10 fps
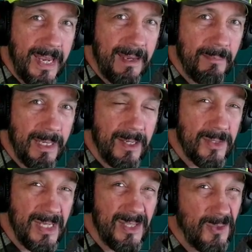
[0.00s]
because these
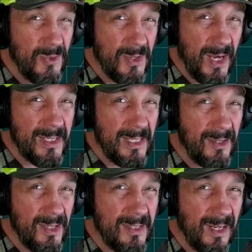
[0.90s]
screws honestly are
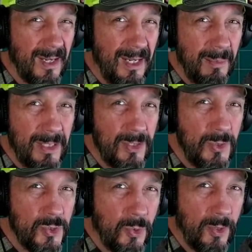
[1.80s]
just a little bit too
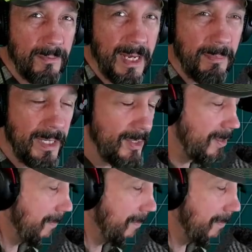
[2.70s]
short in my opinion,